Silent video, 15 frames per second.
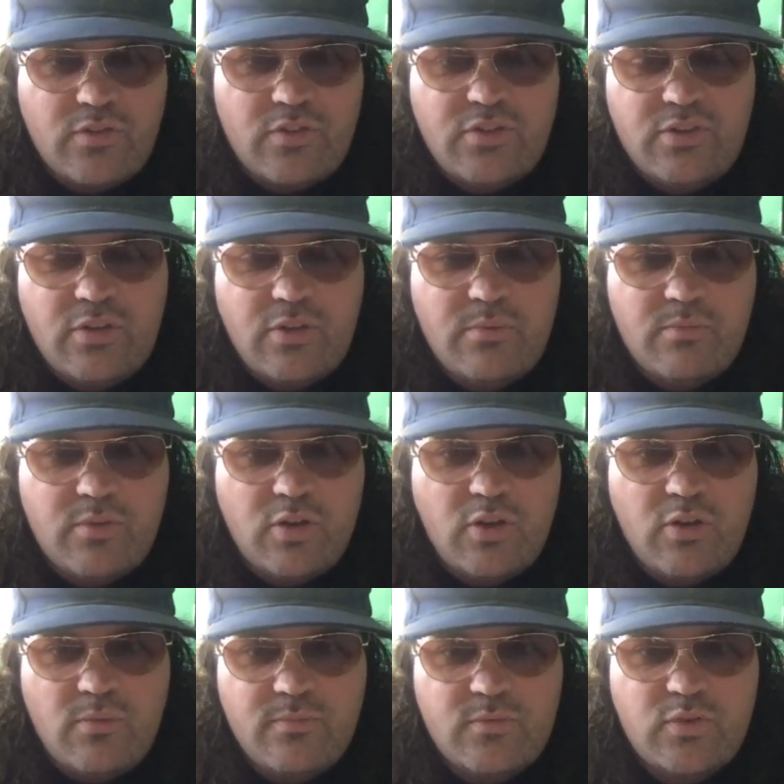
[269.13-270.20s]
It's just a little, you
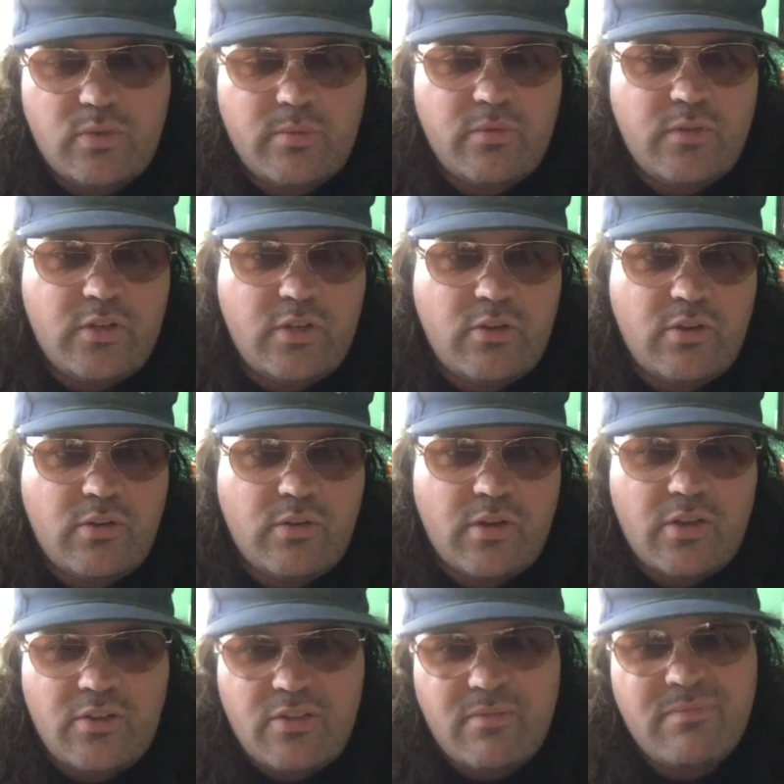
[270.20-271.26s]
know, tribute video, you know,
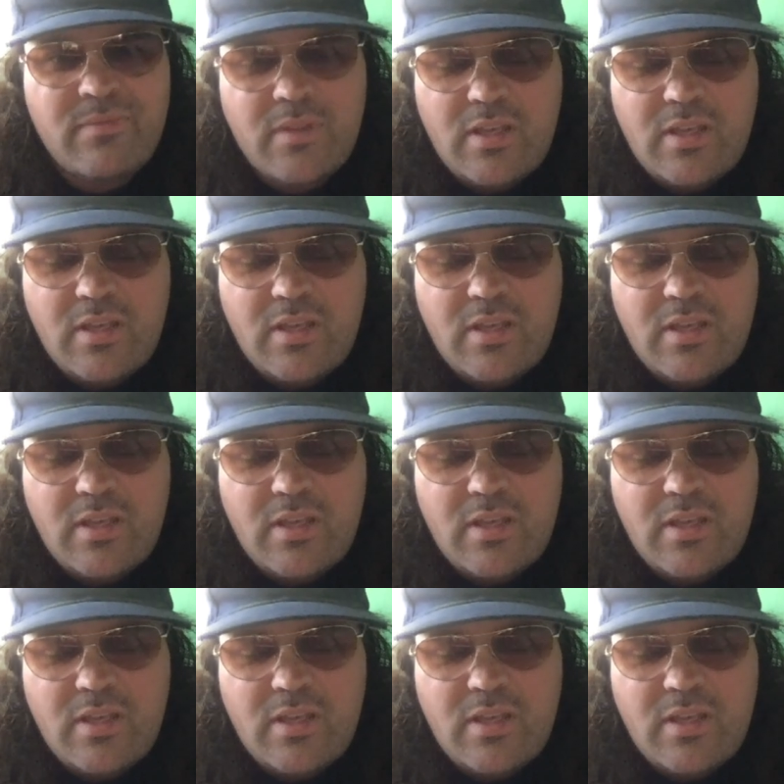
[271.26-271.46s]
because,